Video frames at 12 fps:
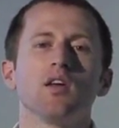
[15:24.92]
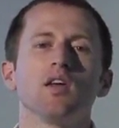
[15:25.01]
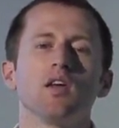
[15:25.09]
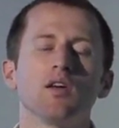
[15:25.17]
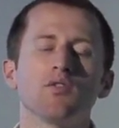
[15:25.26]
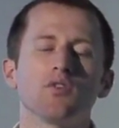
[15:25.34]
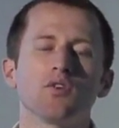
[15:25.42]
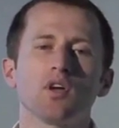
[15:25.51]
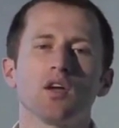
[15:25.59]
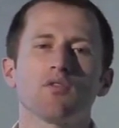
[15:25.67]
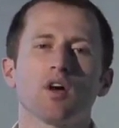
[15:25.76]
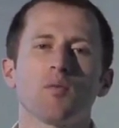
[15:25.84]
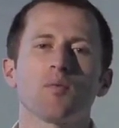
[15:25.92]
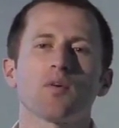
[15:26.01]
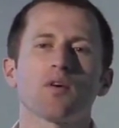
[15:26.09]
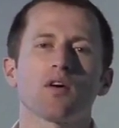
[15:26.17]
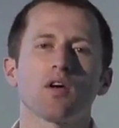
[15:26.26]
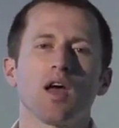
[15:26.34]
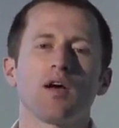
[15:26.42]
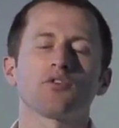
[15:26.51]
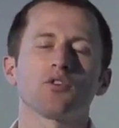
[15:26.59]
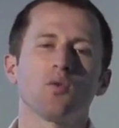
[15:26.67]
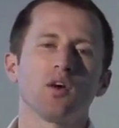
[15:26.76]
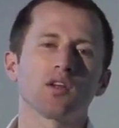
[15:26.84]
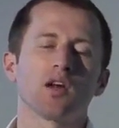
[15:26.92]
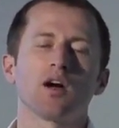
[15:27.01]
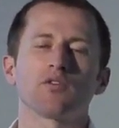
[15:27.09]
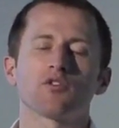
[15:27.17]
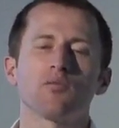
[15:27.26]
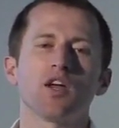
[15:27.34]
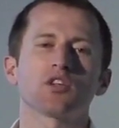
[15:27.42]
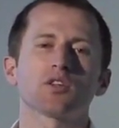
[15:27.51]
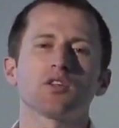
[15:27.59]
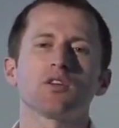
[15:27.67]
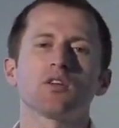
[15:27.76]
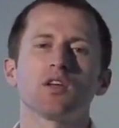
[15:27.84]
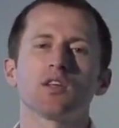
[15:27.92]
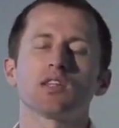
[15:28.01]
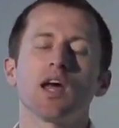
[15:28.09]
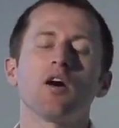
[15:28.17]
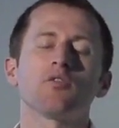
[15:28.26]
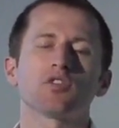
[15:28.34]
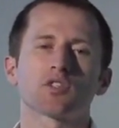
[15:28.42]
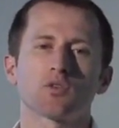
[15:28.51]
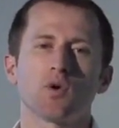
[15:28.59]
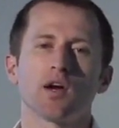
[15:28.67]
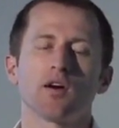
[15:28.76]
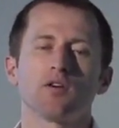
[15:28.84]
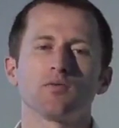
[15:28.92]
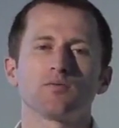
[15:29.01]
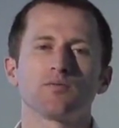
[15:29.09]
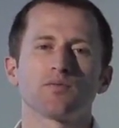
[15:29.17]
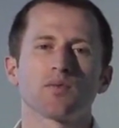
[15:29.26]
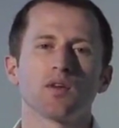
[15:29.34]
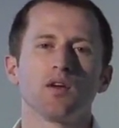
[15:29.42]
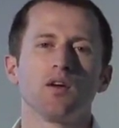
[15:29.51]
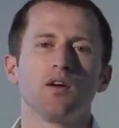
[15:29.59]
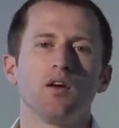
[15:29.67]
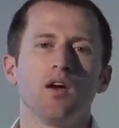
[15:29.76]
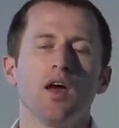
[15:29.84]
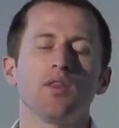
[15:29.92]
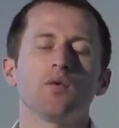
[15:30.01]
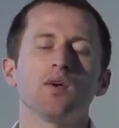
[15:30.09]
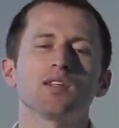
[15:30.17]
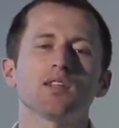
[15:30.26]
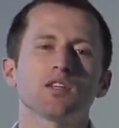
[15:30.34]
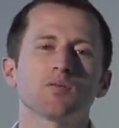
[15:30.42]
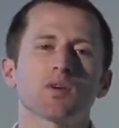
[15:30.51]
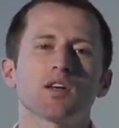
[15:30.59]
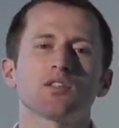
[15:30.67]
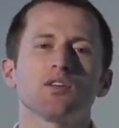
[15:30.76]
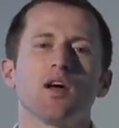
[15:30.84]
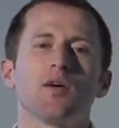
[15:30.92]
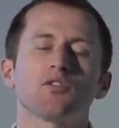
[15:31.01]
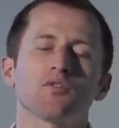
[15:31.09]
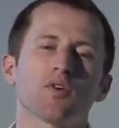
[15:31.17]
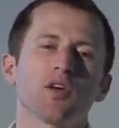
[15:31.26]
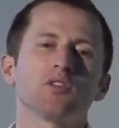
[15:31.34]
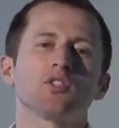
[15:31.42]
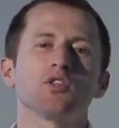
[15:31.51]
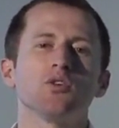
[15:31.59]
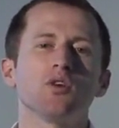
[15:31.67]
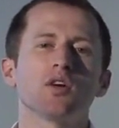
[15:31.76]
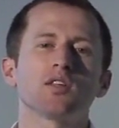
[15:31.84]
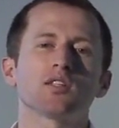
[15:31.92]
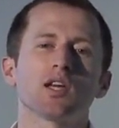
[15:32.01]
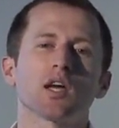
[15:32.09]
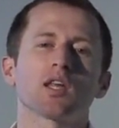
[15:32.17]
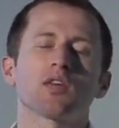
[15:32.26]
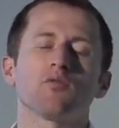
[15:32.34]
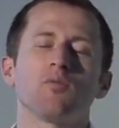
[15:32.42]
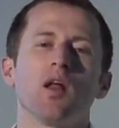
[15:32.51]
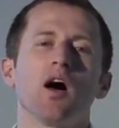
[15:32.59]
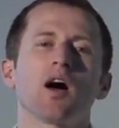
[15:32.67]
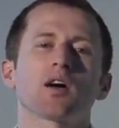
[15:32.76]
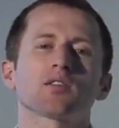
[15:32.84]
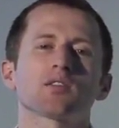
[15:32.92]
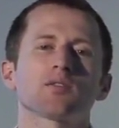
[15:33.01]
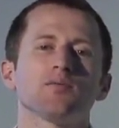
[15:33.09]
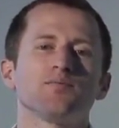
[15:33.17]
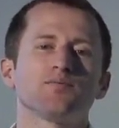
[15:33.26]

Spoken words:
if you give up after 1 confirmation, is alpha squared. And the reason is because you'll have to find 2 consecutive blocks